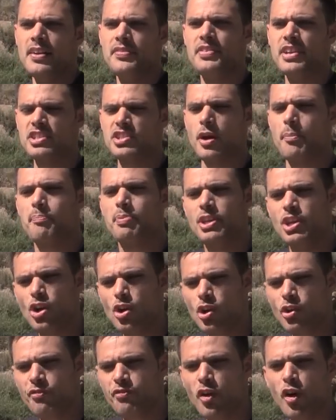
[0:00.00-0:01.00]
there's a
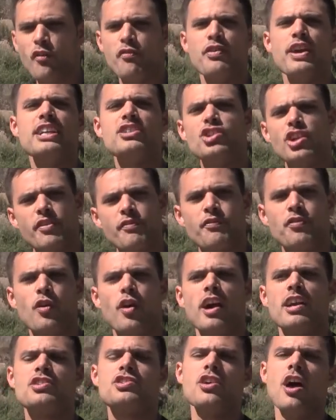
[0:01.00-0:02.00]
beautiful vision
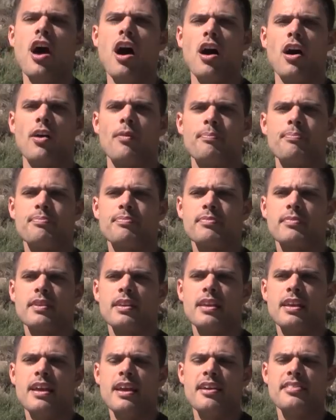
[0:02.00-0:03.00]
for us all
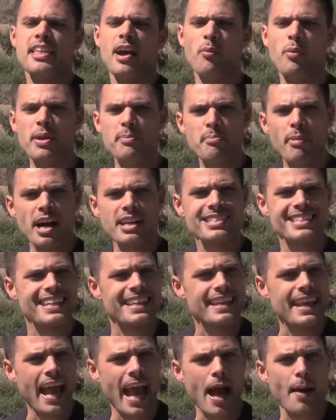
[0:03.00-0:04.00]
that we must
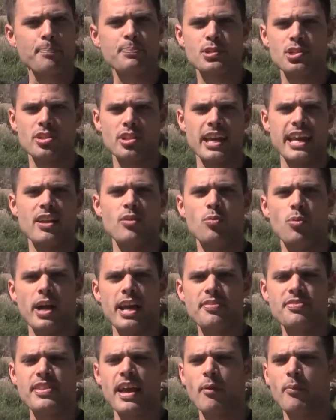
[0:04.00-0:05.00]
encapsulate
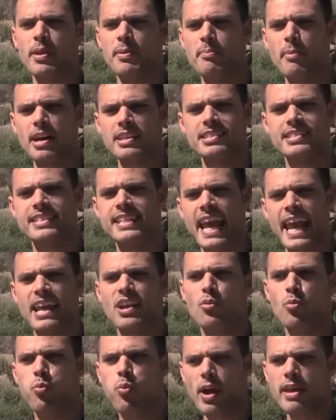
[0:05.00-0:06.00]
with, that we must
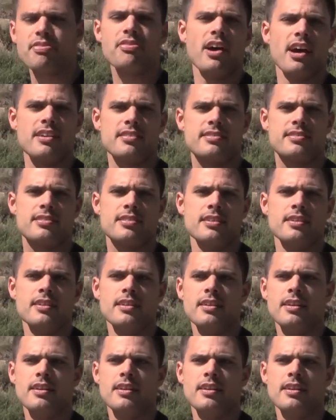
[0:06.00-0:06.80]
take with us